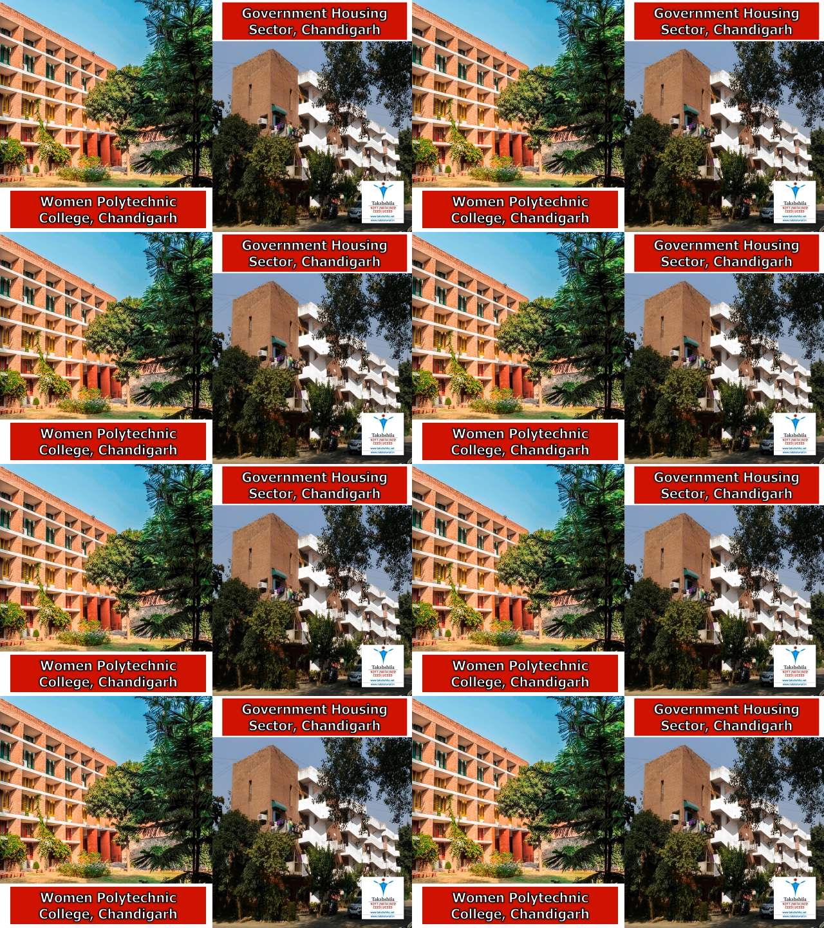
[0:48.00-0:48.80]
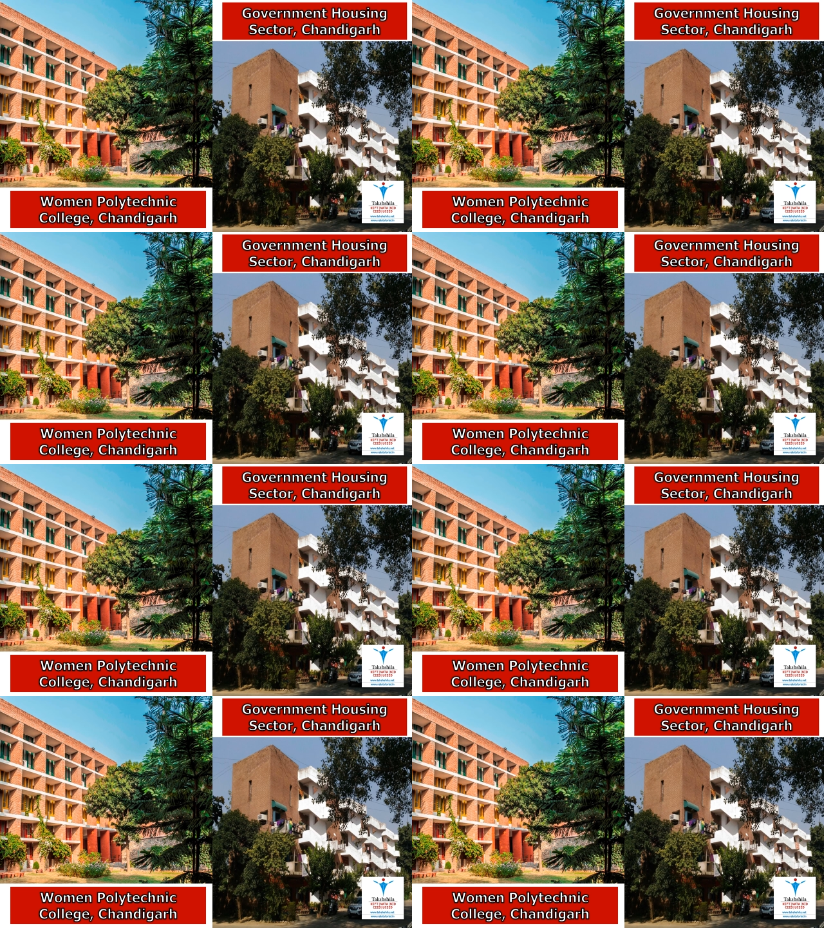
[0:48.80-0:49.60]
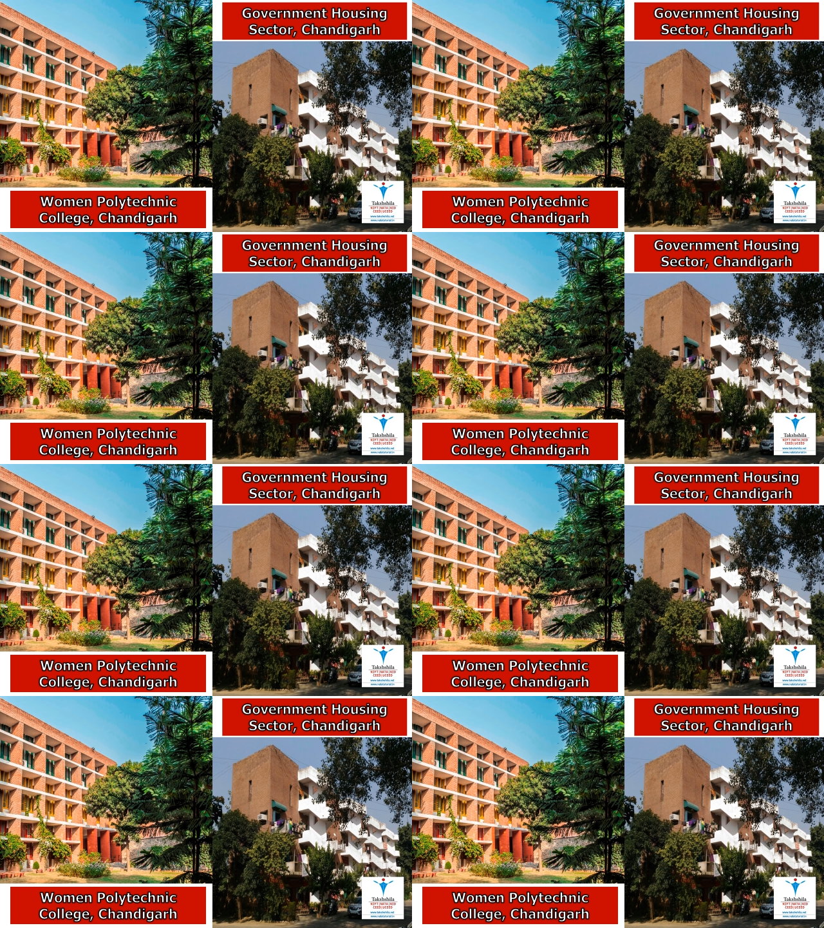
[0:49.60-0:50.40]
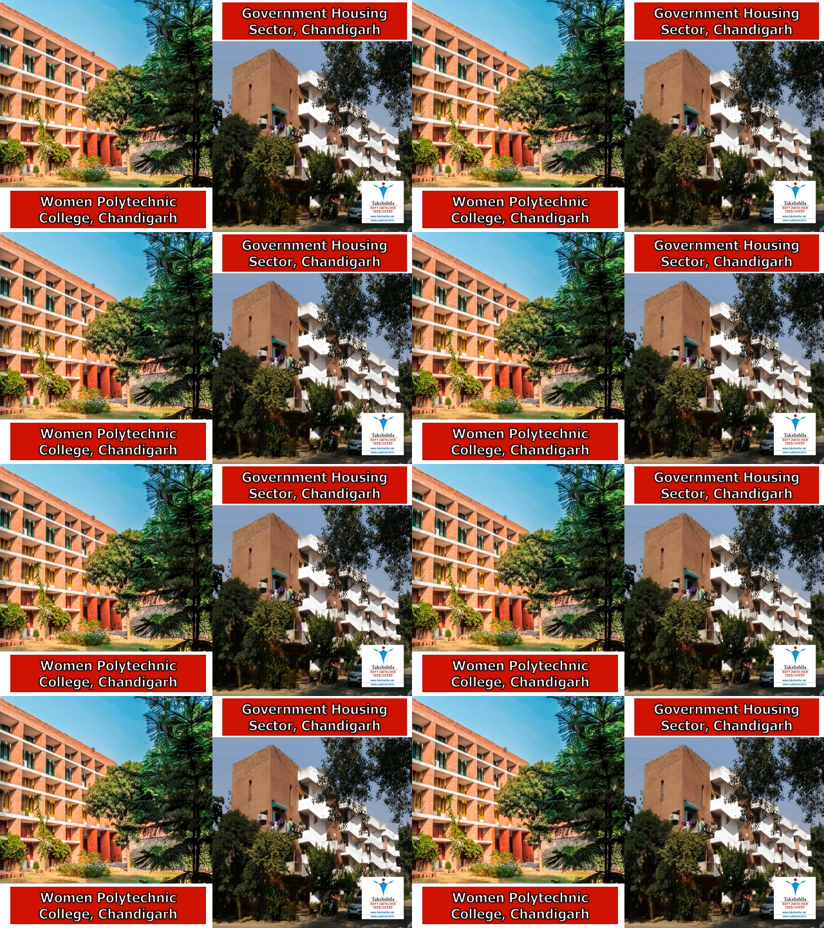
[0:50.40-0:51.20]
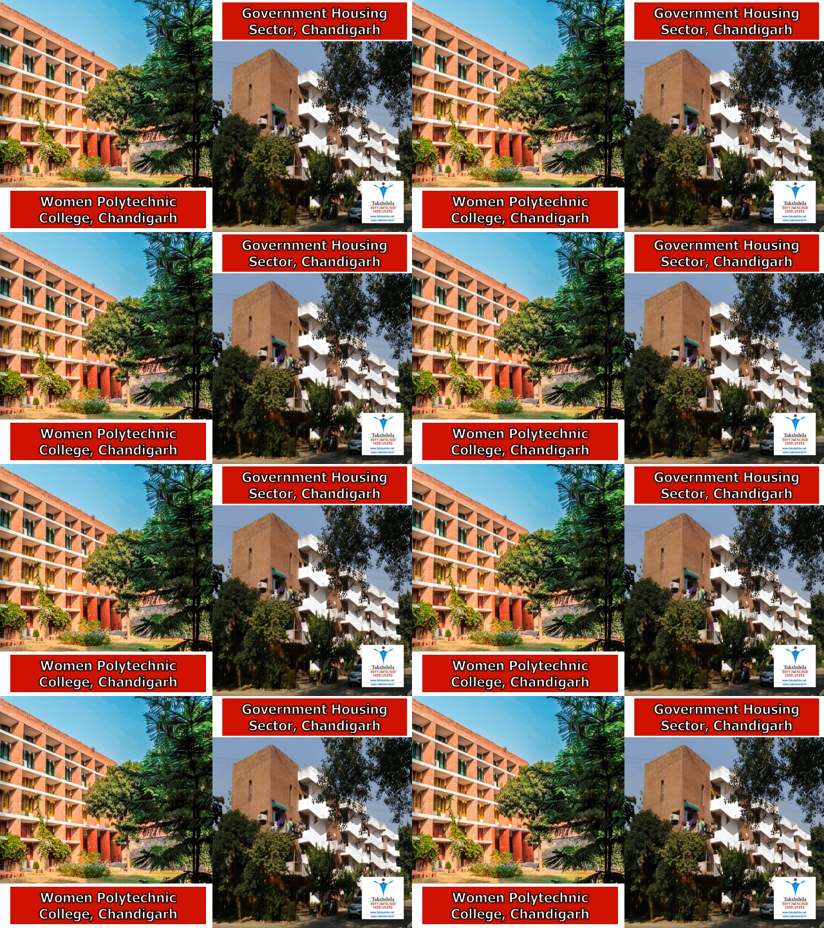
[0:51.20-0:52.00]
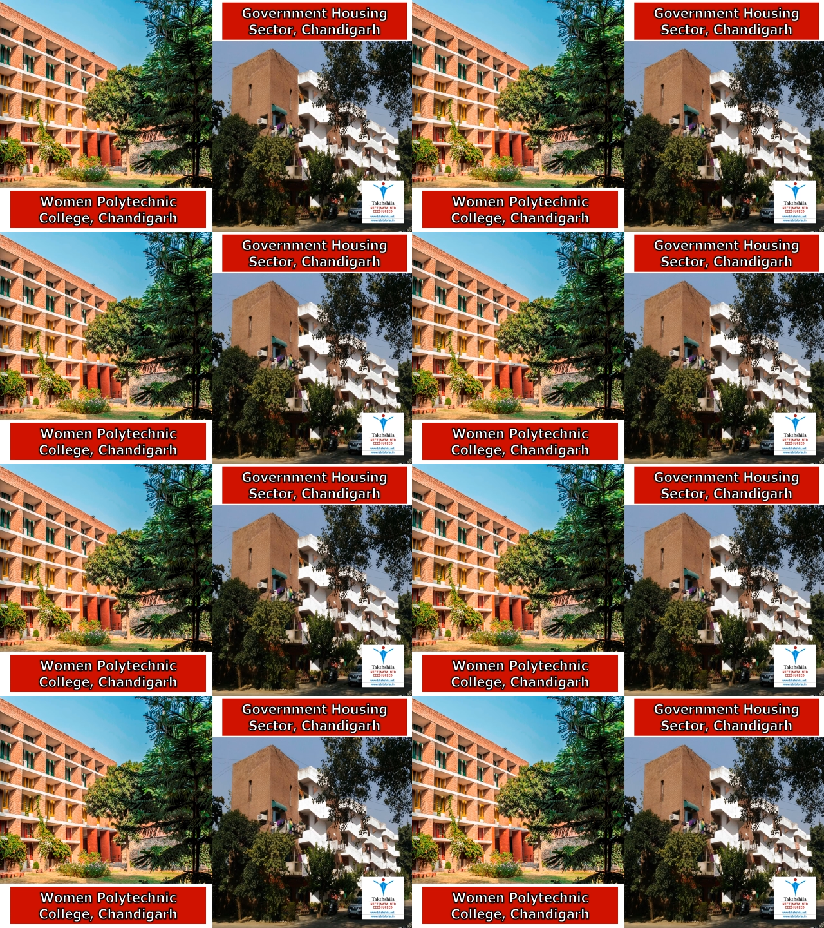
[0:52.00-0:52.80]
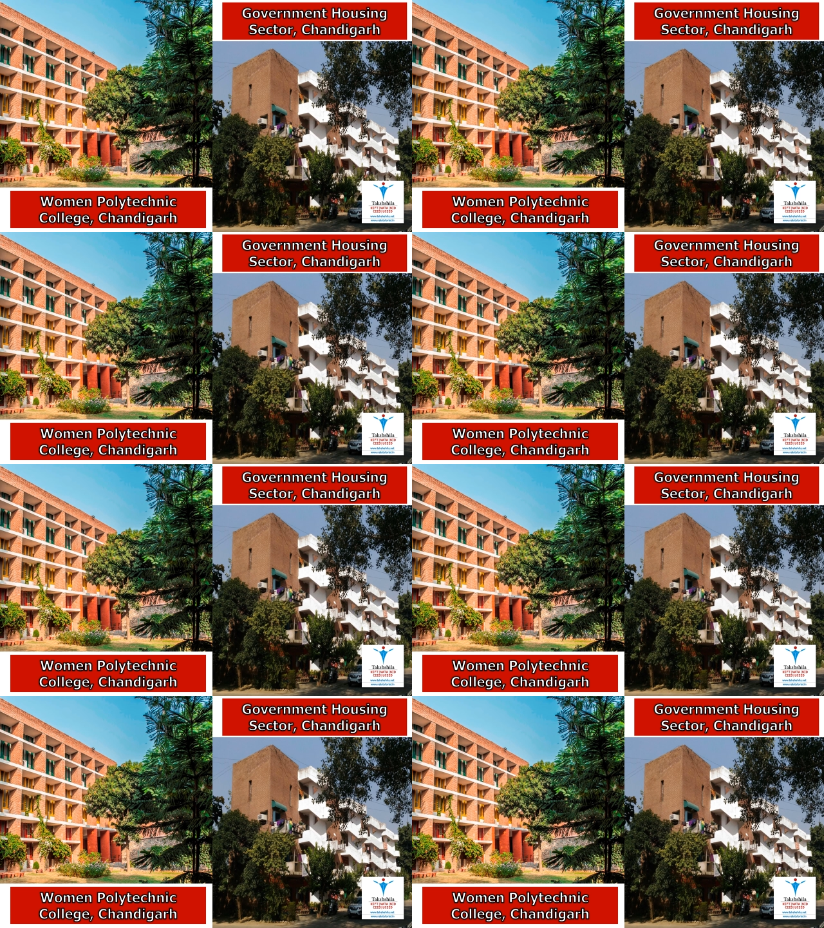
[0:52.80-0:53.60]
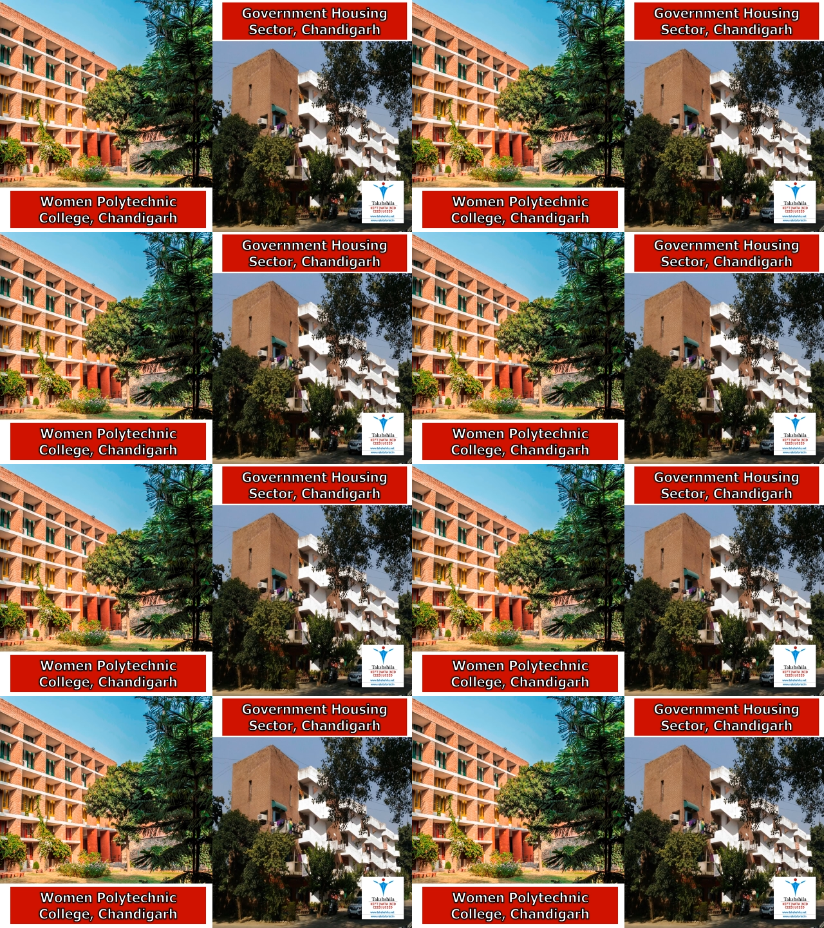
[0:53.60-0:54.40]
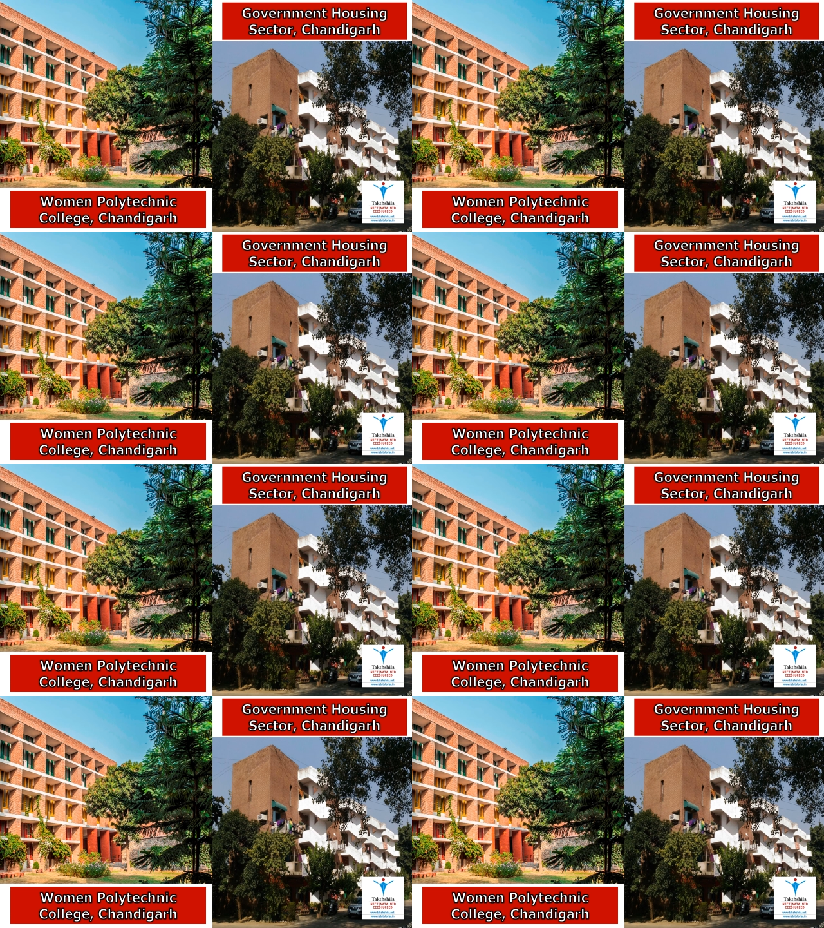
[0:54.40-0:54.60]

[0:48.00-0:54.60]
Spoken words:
(no speaker visible)